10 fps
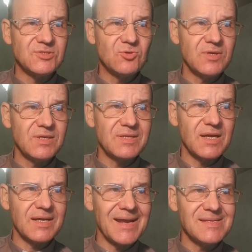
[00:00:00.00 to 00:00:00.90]
during the
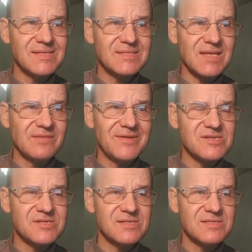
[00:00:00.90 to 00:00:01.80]
greatest
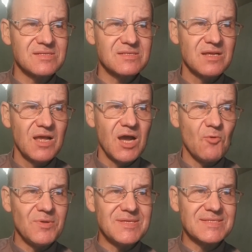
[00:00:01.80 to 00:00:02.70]
adventures,
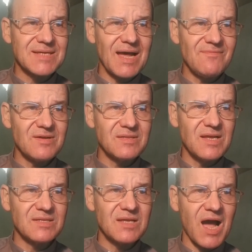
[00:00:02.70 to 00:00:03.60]
we discover
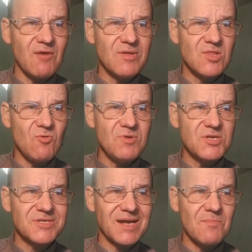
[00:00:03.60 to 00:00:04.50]
that our knowledge
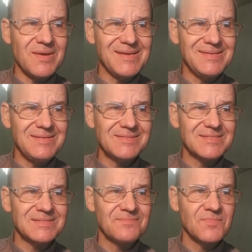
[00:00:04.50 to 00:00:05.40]

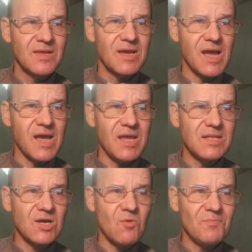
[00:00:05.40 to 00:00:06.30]
remains
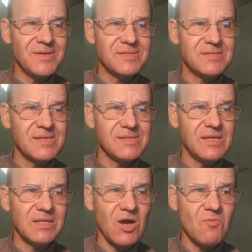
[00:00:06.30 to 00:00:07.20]

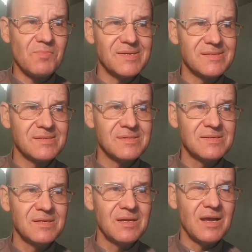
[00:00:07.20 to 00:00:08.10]
incomplete,
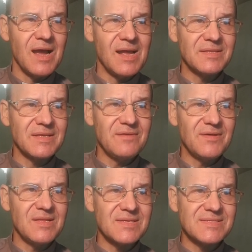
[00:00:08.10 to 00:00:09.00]
and
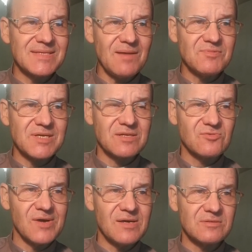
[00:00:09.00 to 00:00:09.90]
even subject
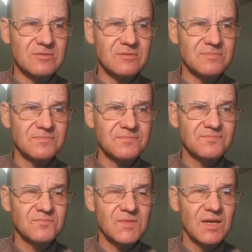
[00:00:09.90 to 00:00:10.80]
to error.
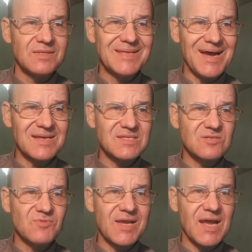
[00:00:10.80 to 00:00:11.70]
Thus,
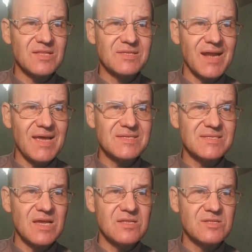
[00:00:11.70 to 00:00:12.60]
we can trace
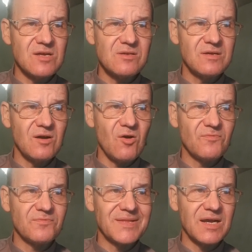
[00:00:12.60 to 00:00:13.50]
the interior of
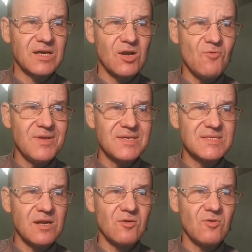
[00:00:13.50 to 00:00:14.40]
the growing
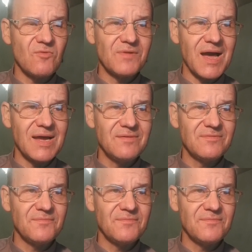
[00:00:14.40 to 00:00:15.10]
circle of life